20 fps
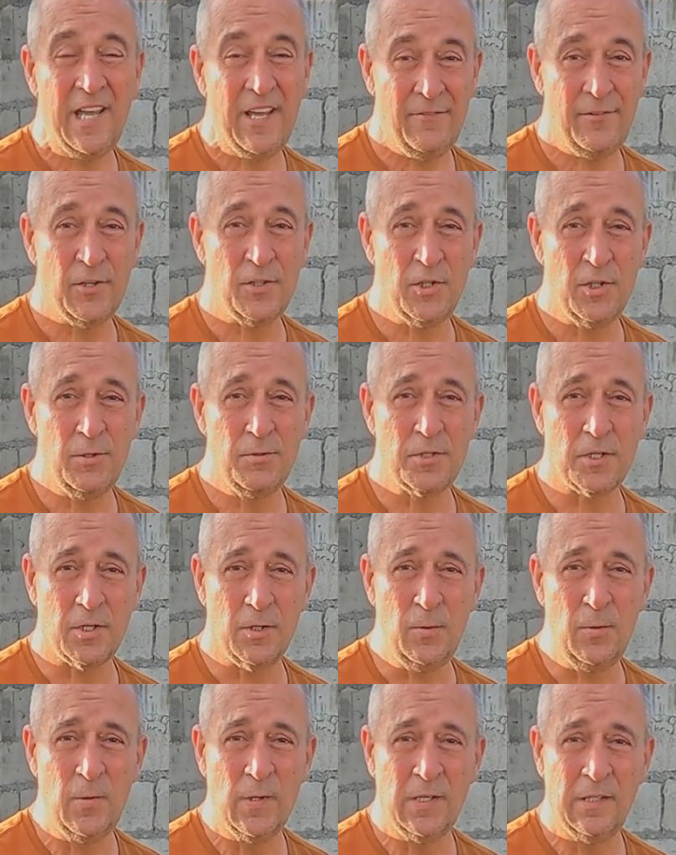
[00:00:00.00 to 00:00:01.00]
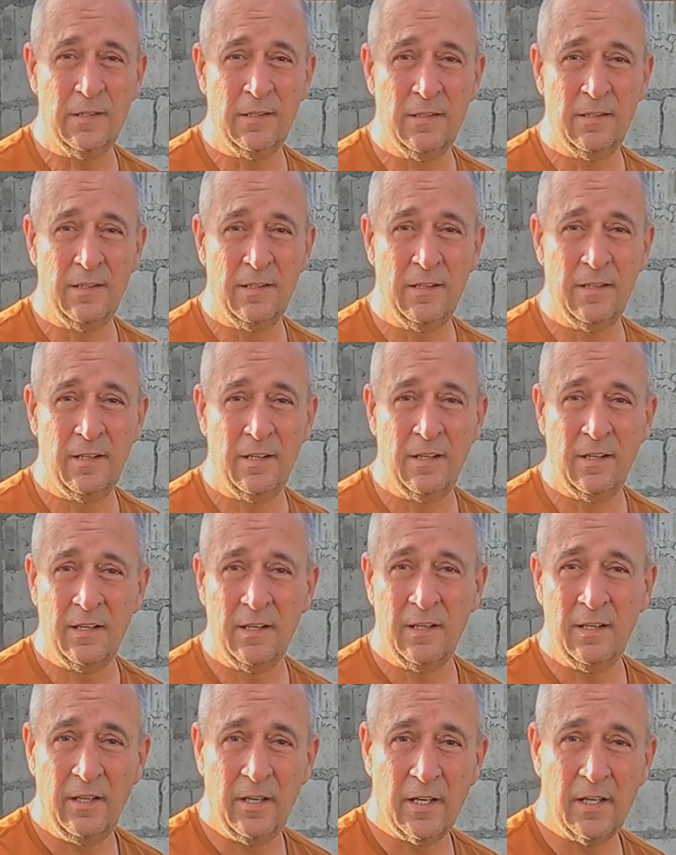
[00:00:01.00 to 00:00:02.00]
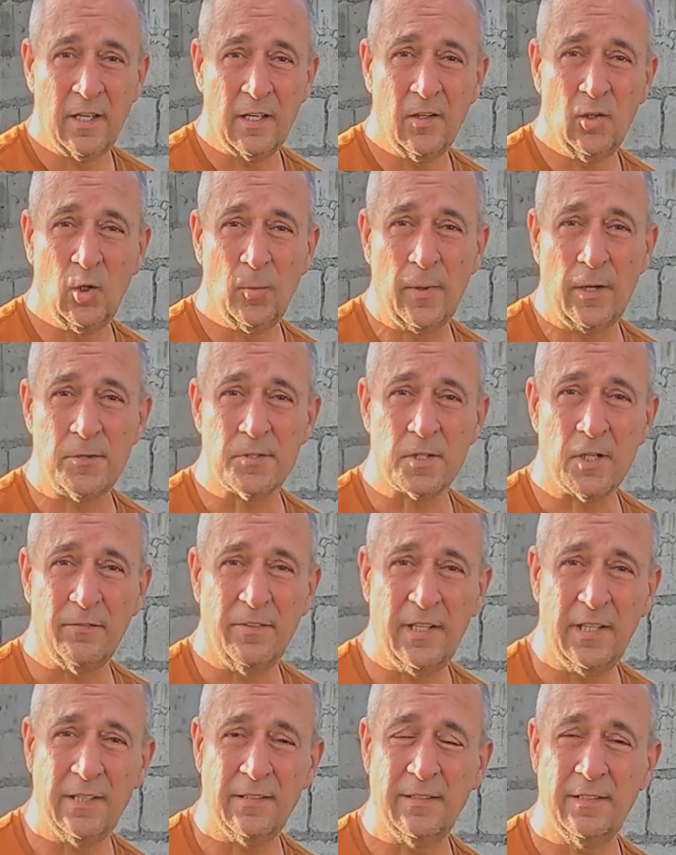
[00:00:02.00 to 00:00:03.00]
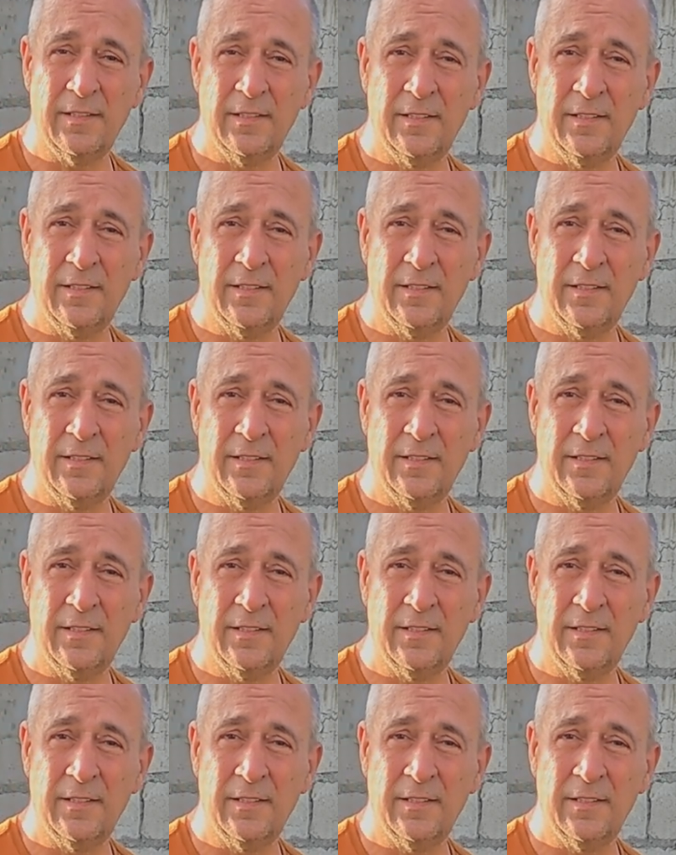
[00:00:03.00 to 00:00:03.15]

if you choose to, you can ignore most of it.